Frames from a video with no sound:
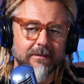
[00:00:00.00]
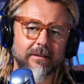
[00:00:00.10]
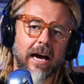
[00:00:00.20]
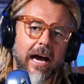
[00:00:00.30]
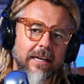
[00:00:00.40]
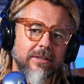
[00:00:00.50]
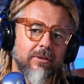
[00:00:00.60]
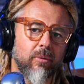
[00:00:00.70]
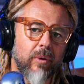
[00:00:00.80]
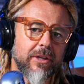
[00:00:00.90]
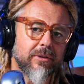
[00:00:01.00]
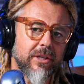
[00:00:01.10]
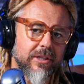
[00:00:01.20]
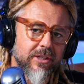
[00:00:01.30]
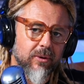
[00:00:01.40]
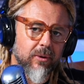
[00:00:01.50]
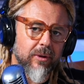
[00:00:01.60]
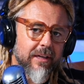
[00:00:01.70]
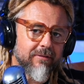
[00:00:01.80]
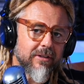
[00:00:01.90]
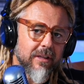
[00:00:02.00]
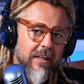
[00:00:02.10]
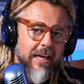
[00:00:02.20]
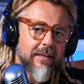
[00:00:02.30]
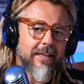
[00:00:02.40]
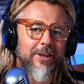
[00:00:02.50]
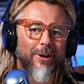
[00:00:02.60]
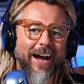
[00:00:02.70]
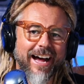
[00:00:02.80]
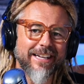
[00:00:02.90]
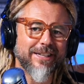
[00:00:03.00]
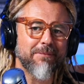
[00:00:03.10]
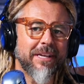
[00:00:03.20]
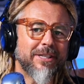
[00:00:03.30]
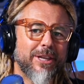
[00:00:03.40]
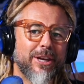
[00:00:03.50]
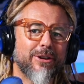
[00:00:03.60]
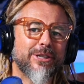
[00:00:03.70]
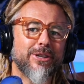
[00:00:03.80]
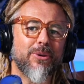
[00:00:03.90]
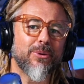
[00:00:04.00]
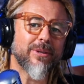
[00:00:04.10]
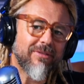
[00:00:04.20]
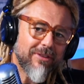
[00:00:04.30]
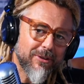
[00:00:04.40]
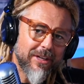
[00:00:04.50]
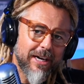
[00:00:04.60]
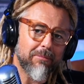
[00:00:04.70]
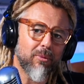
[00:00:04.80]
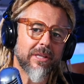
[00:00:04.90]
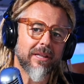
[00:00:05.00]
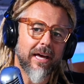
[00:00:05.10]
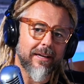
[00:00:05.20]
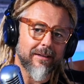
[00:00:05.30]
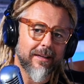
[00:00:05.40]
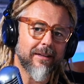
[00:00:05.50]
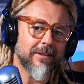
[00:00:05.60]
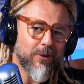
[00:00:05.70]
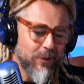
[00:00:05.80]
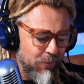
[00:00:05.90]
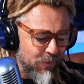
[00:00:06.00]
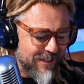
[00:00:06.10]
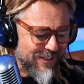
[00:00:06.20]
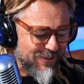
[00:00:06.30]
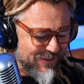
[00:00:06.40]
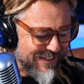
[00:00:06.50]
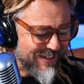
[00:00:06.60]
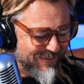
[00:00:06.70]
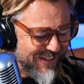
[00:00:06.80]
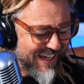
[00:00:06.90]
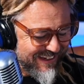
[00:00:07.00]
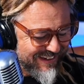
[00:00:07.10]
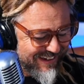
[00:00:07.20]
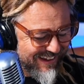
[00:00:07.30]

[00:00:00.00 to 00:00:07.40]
The eyes are a window to the soul. And if there's light in your eyes, it means that your soul is filled up with light, and there's only one source of light.